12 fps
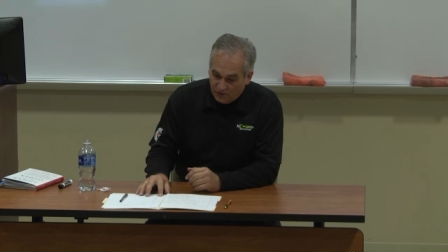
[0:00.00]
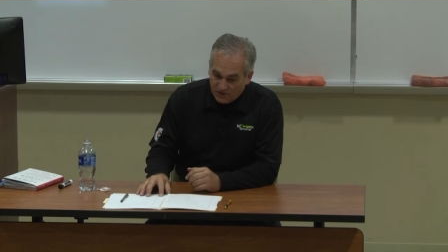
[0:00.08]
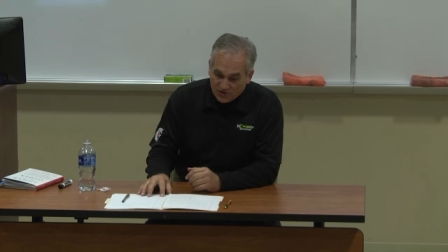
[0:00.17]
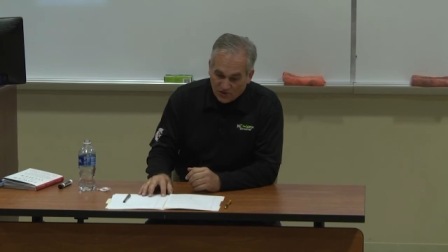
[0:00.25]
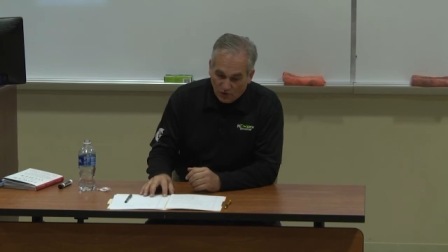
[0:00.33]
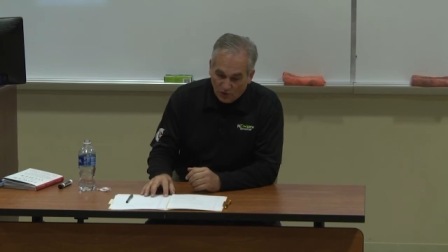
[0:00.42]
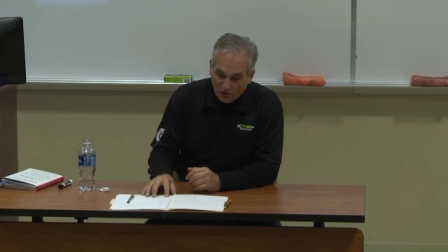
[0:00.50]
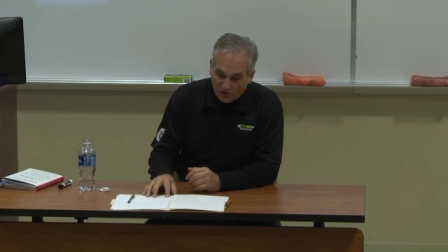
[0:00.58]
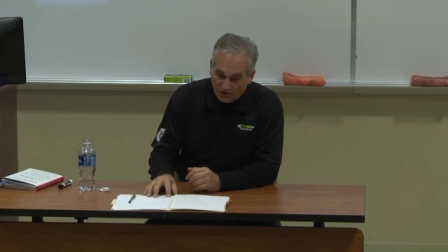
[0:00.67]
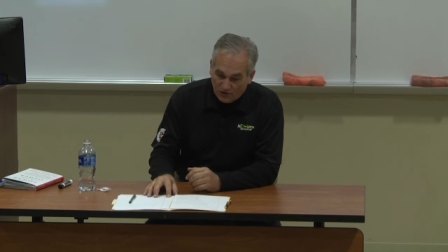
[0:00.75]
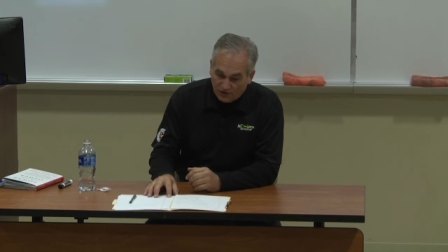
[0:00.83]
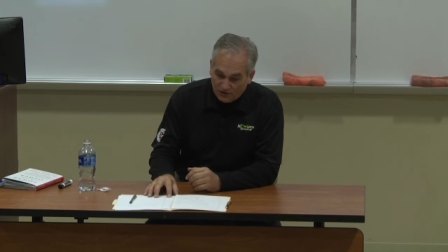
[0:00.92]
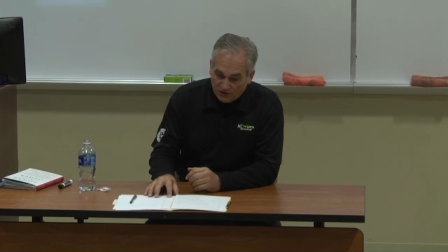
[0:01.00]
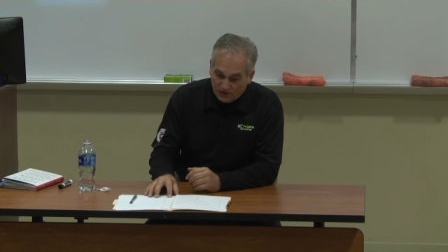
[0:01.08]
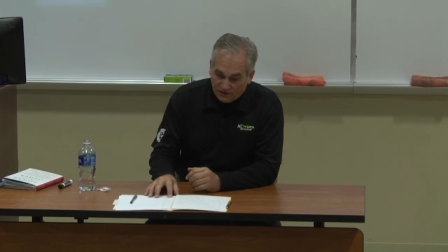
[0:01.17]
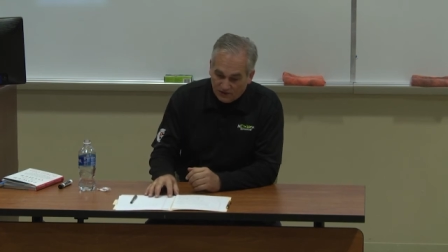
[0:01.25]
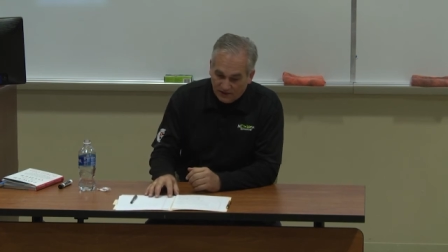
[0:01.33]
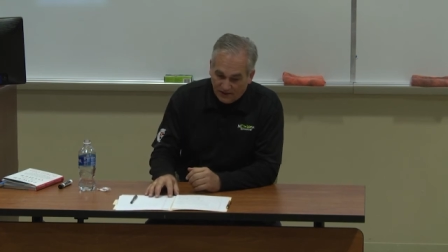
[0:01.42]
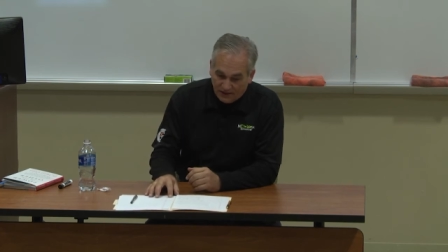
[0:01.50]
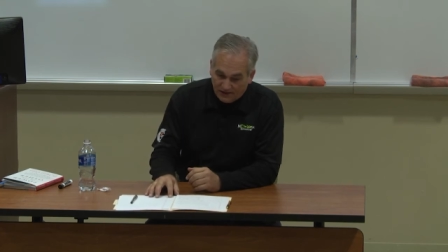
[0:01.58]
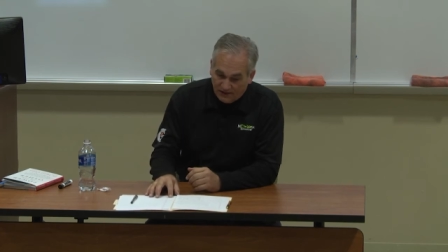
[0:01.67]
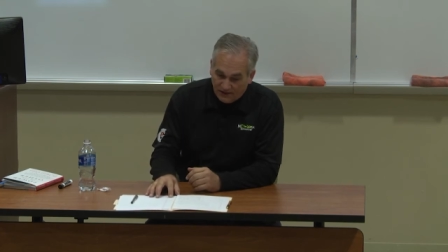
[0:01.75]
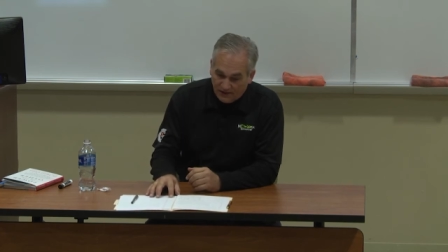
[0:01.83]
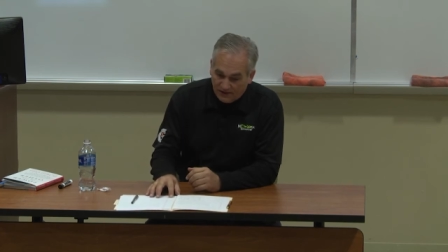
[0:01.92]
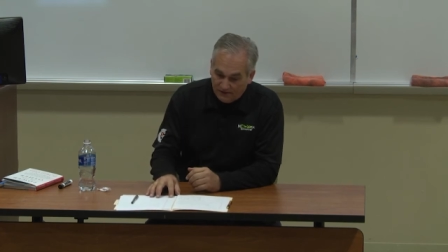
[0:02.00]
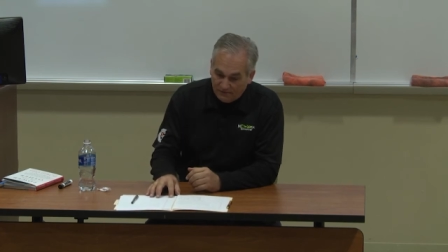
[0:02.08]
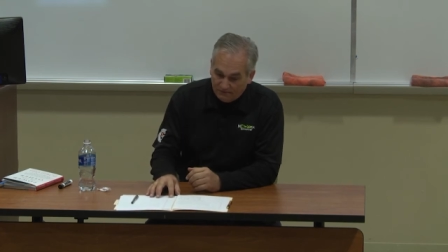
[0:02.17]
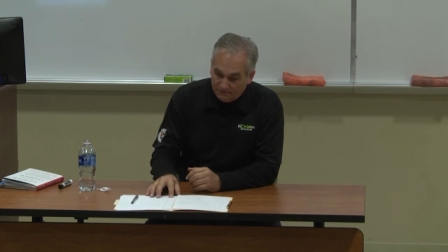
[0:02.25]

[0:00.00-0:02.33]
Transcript: we sold at a,